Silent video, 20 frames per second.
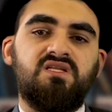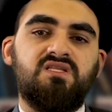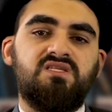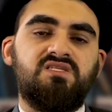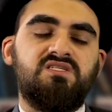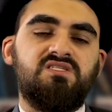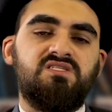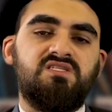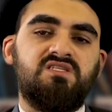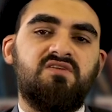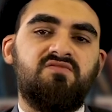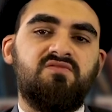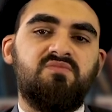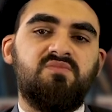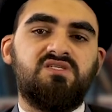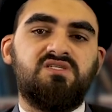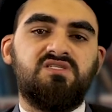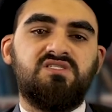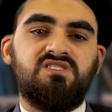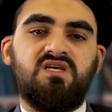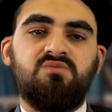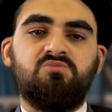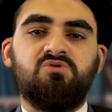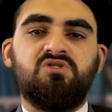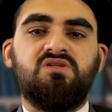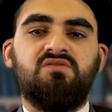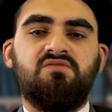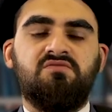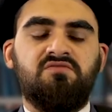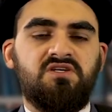This is another misconception.
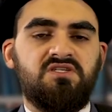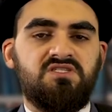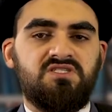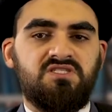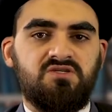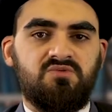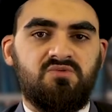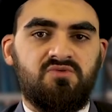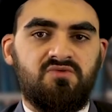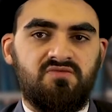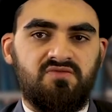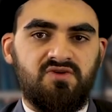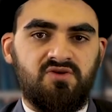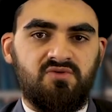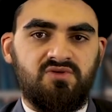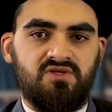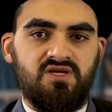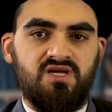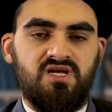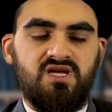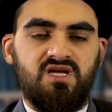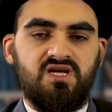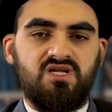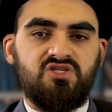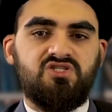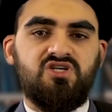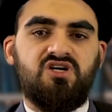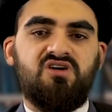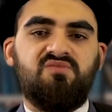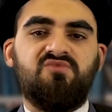There were verses that were revealed in
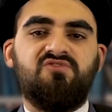Sham,